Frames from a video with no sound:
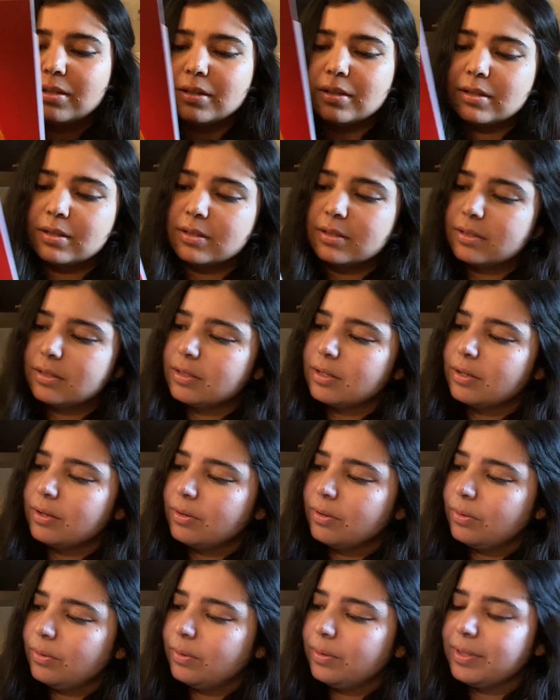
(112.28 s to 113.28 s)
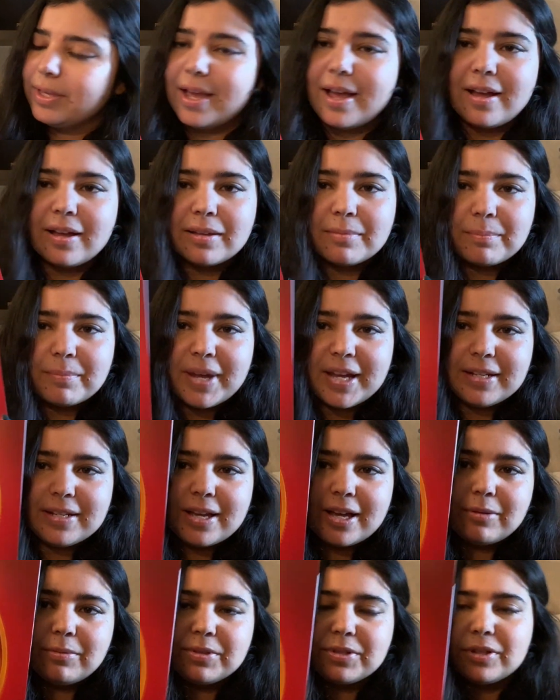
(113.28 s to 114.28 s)
So yeah, my
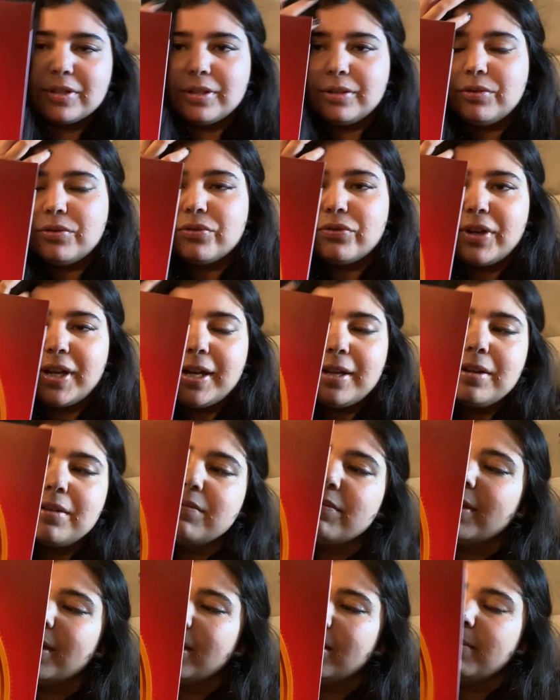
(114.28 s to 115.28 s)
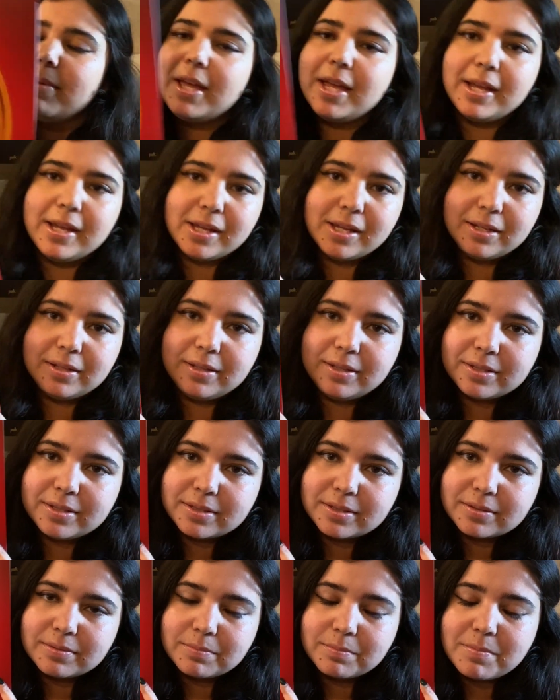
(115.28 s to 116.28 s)
dad was a huge fan of them, and
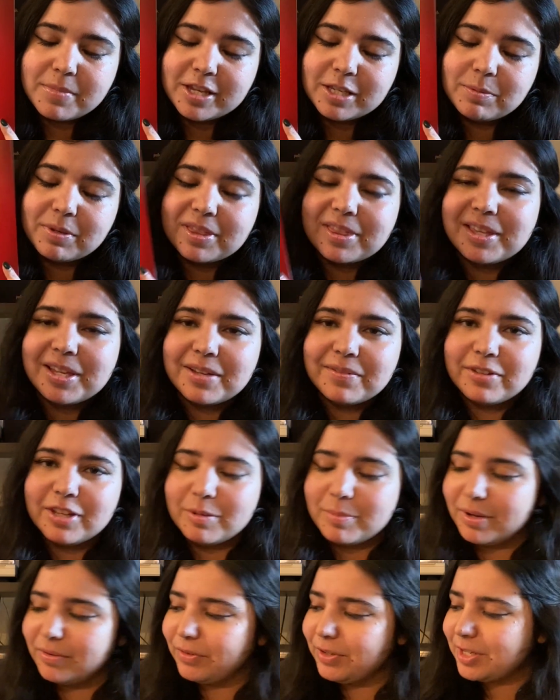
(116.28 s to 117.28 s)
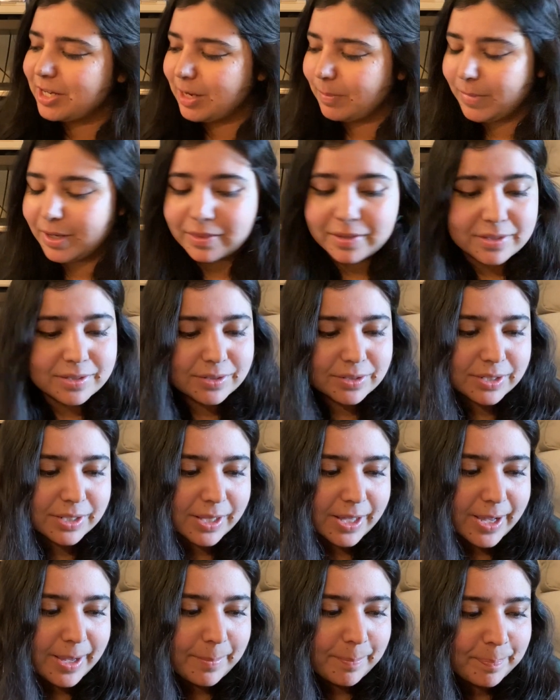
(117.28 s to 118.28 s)
this makes me think of him every time I listen to
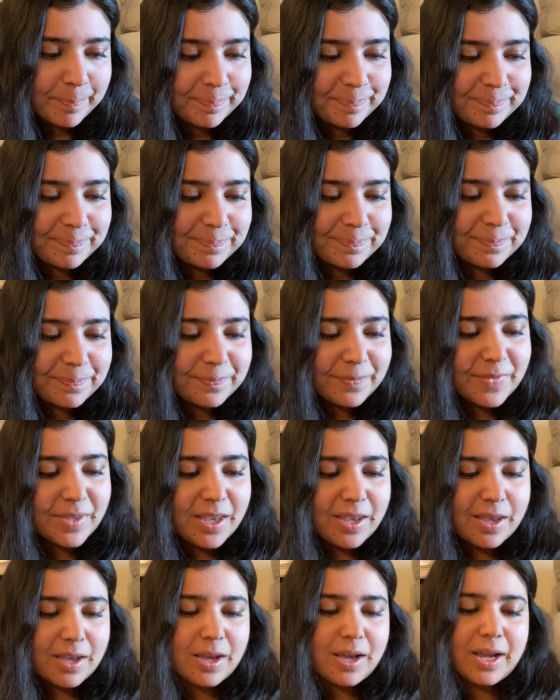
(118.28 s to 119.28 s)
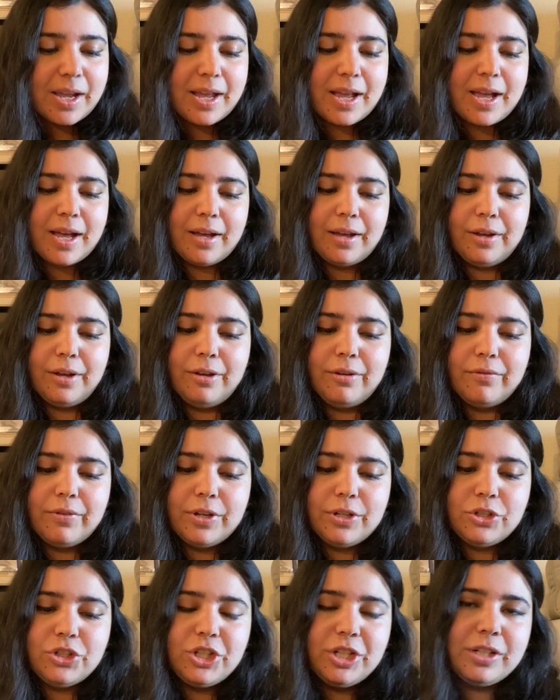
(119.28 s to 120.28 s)
that. I
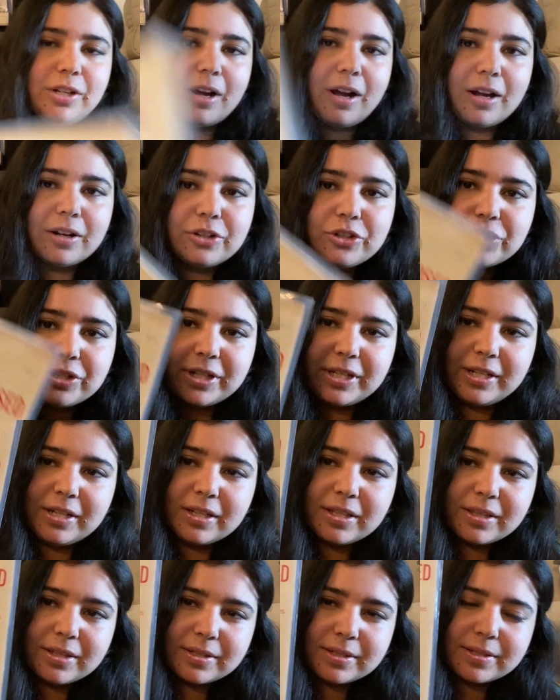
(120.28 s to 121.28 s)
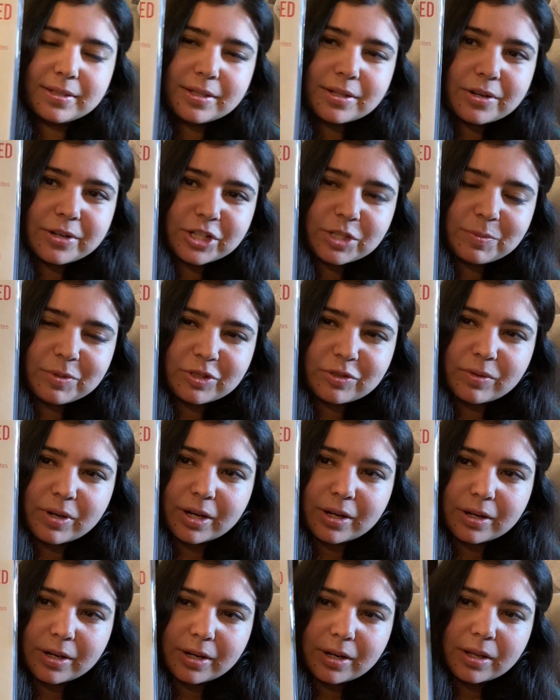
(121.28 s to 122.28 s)
have Gene Autry. This is a Christmas
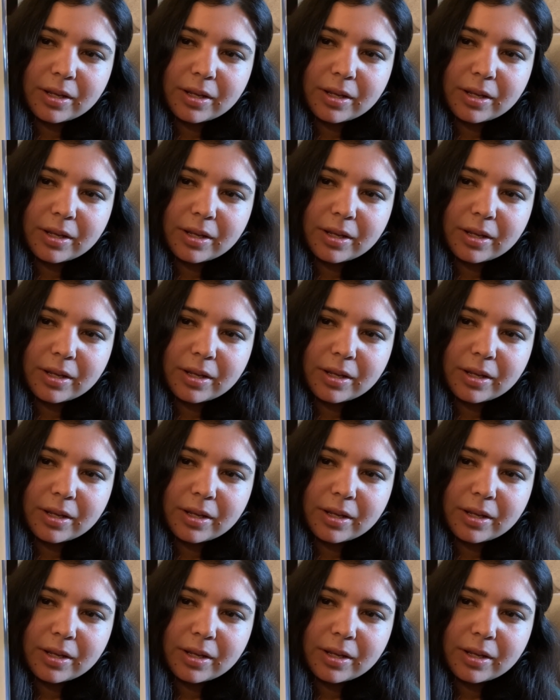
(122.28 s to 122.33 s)
record.